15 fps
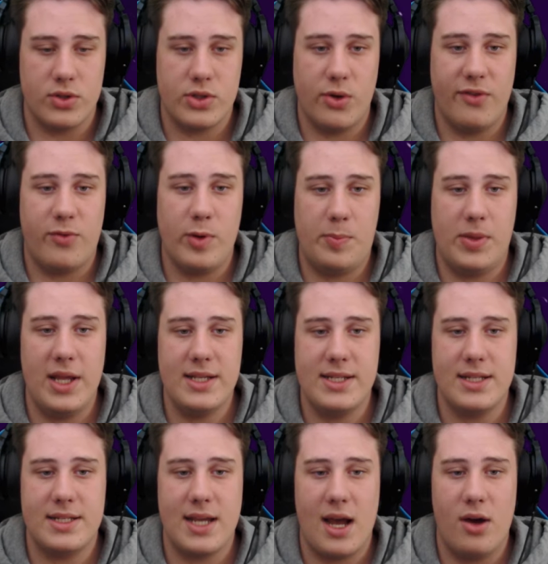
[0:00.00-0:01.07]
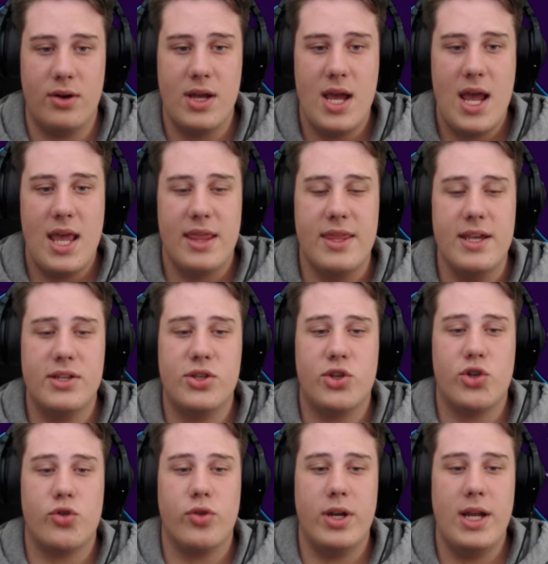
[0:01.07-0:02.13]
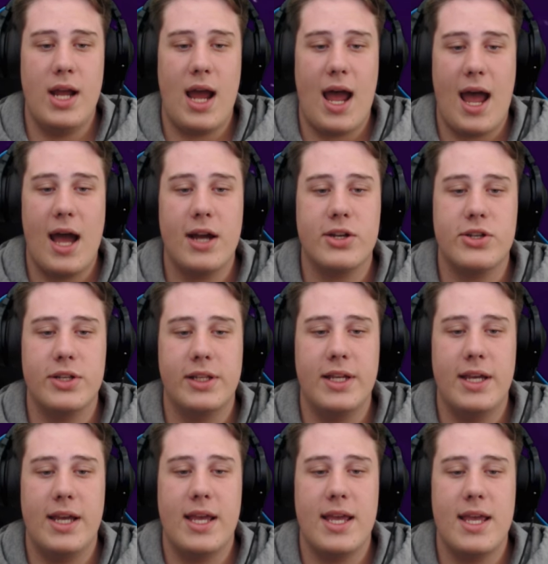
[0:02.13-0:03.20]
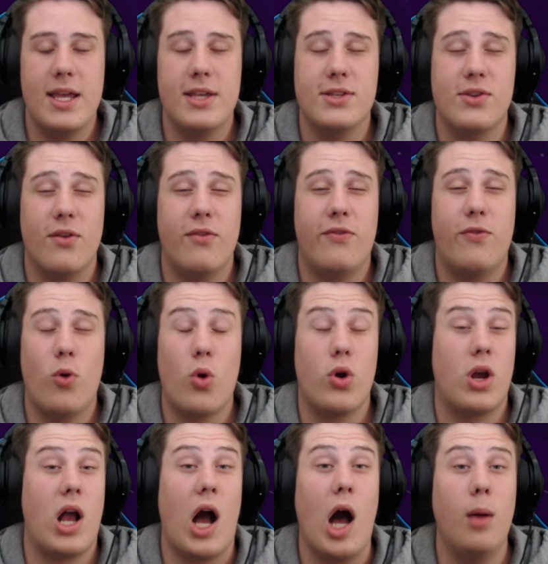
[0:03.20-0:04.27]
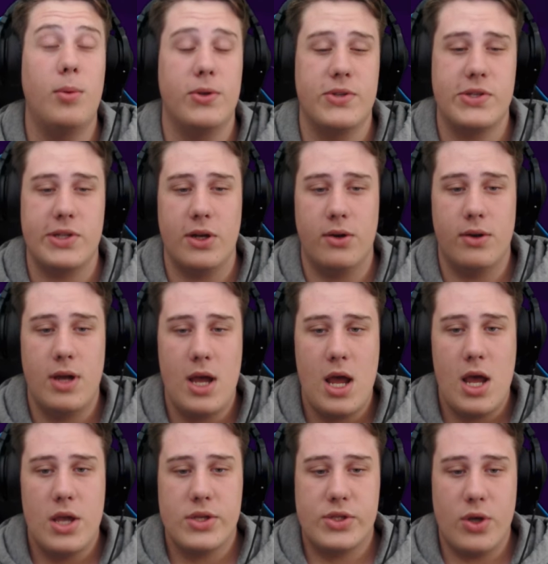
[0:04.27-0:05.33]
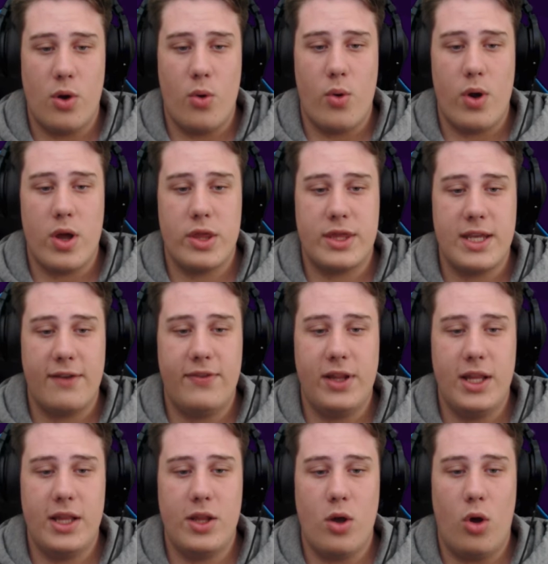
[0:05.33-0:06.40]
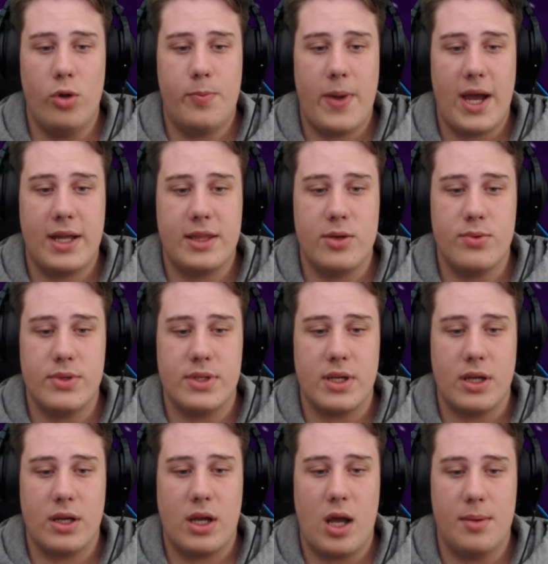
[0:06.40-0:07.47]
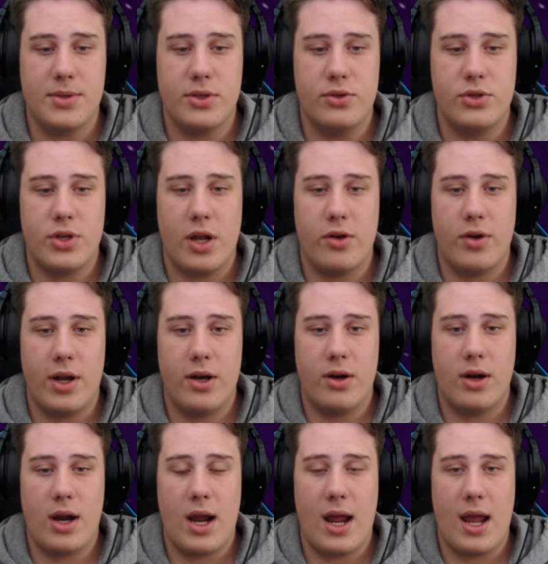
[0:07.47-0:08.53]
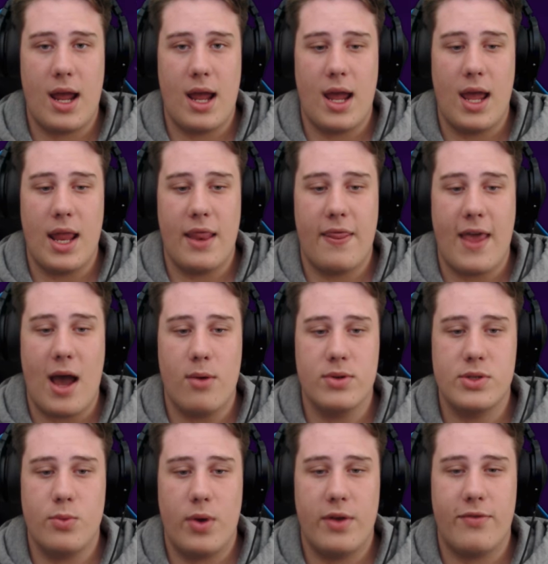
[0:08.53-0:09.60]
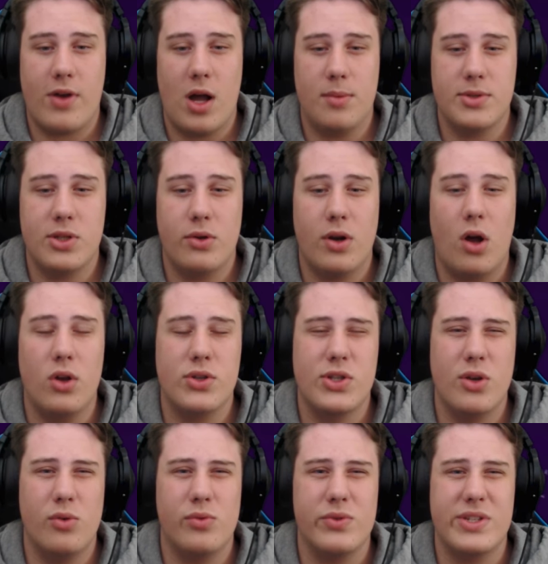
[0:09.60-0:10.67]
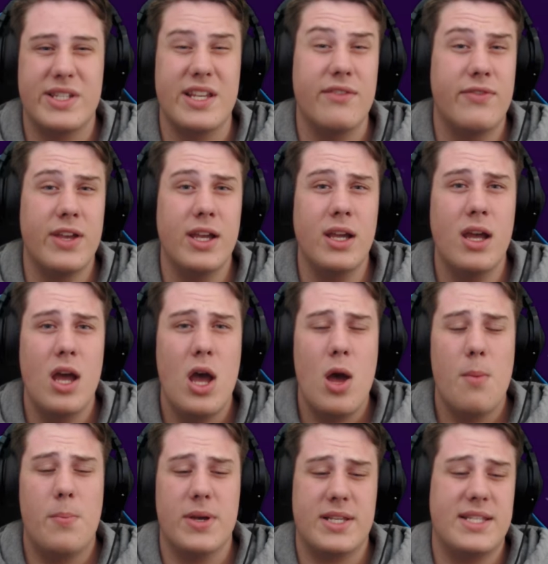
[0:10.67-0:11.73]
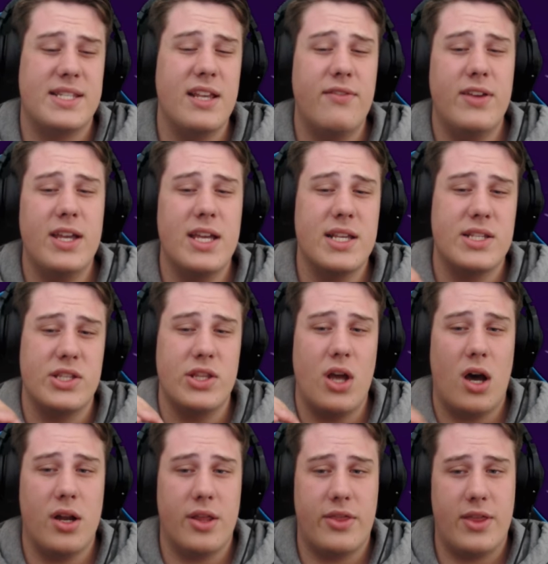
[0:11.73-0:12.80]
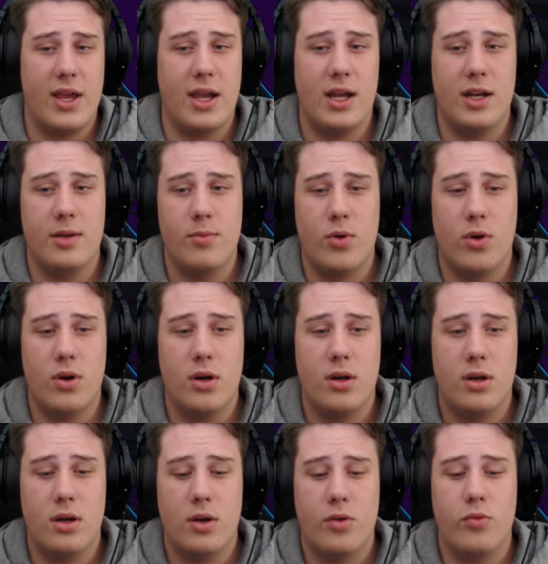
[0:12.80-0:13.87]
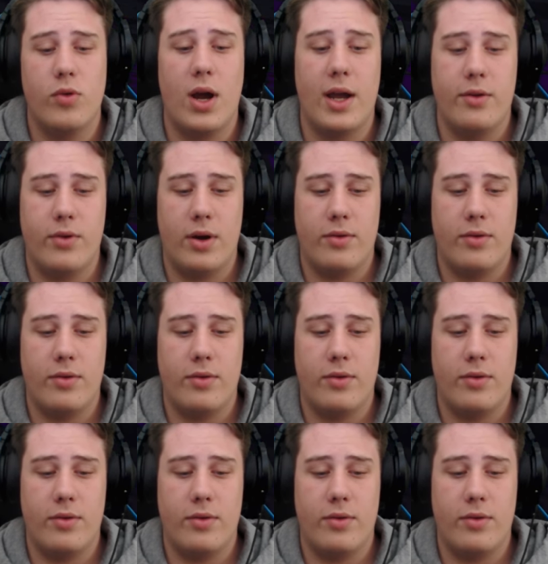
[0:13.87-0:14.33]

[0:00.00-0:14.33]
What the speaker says: So, if we place it down, this tree actually is for cobblestone. So definitely in the old pack there was cobblestone generator, and that was the way of cobblestone. Also sieving, but sieving is not a thing anymore. Right.